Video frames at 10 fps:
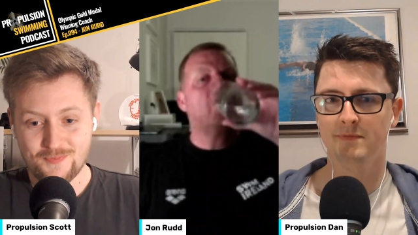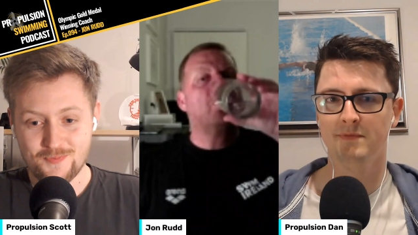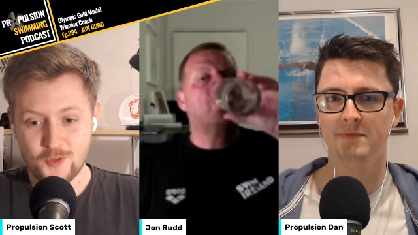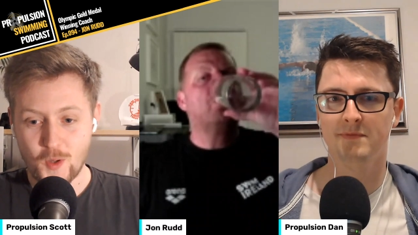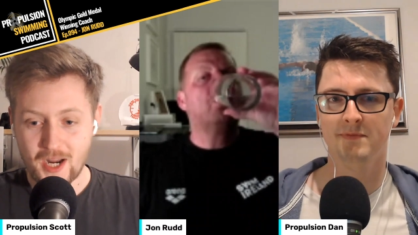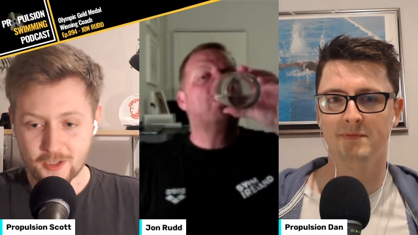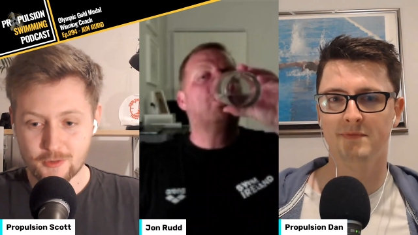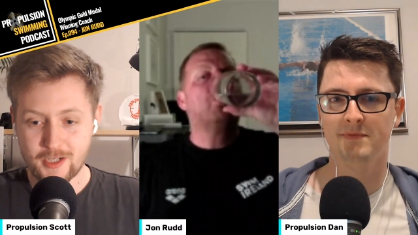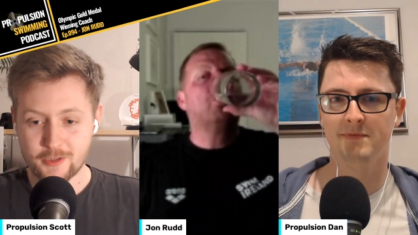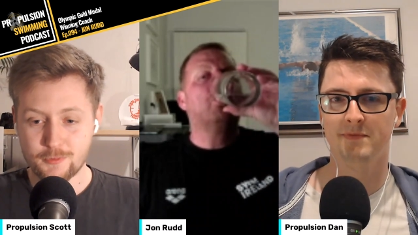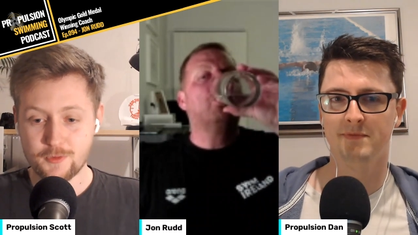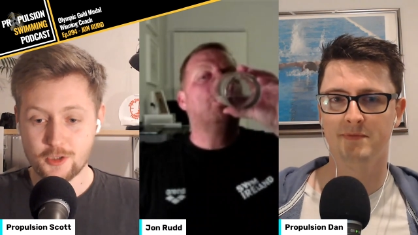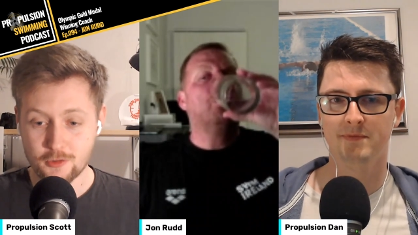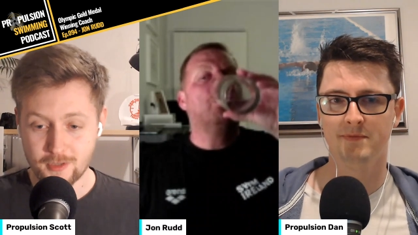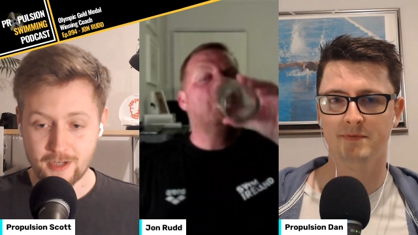Speaker 1: you had a great
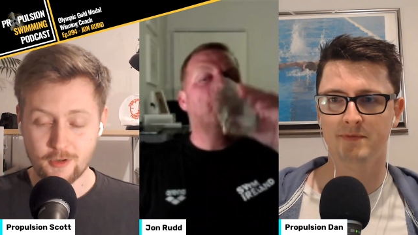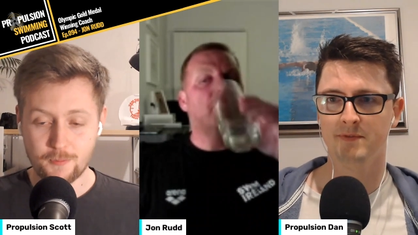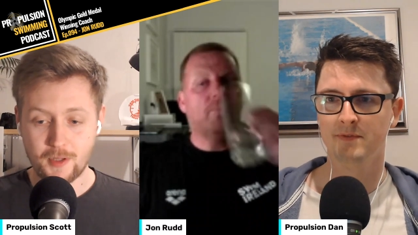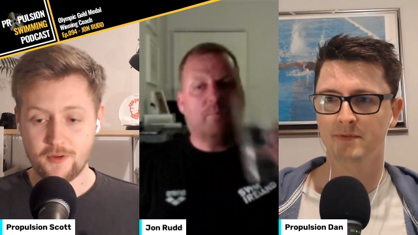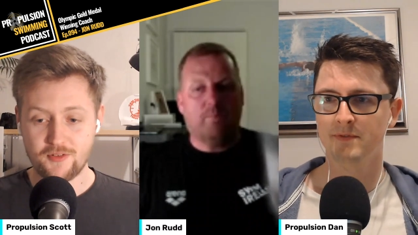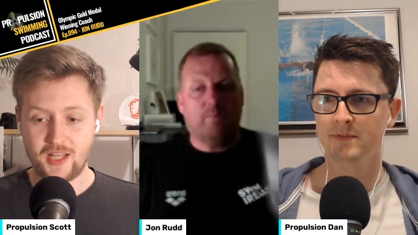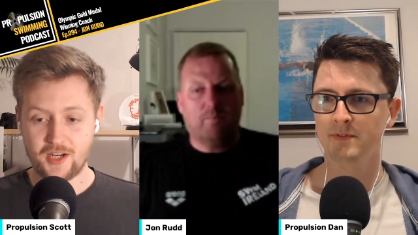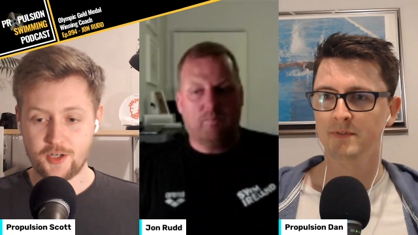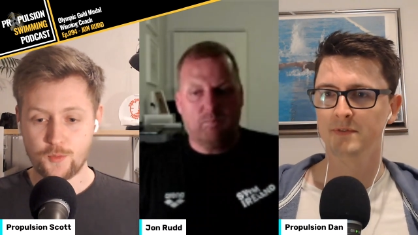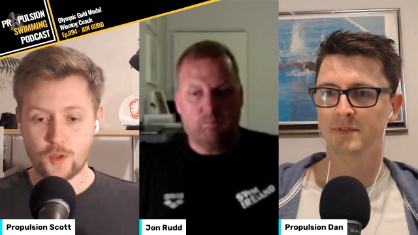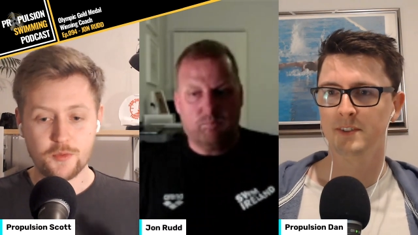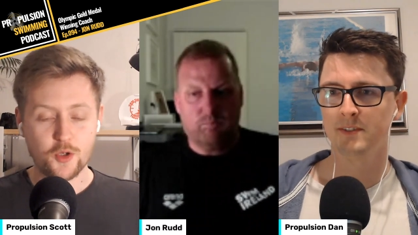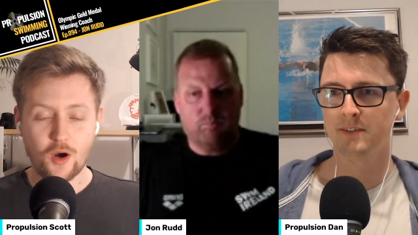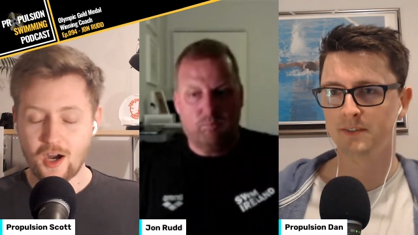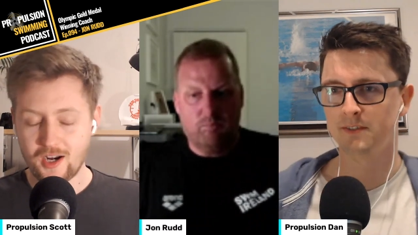career at Plymouth, Leander. What were
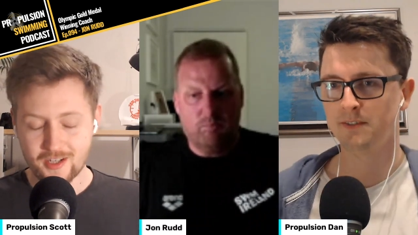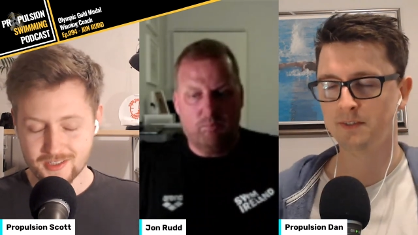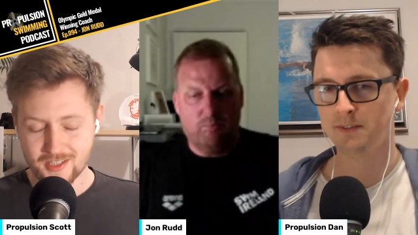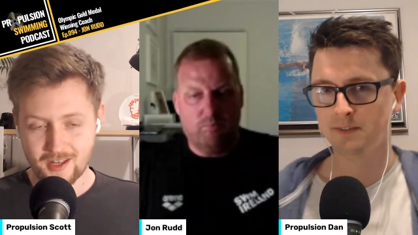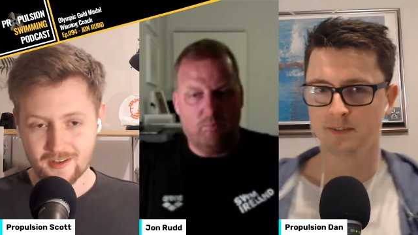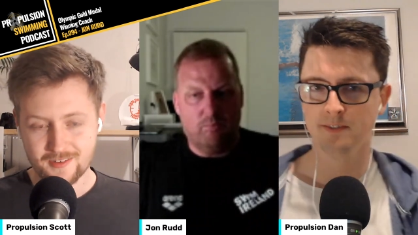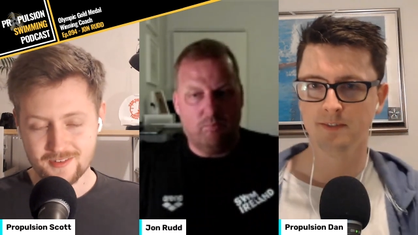your highlights there?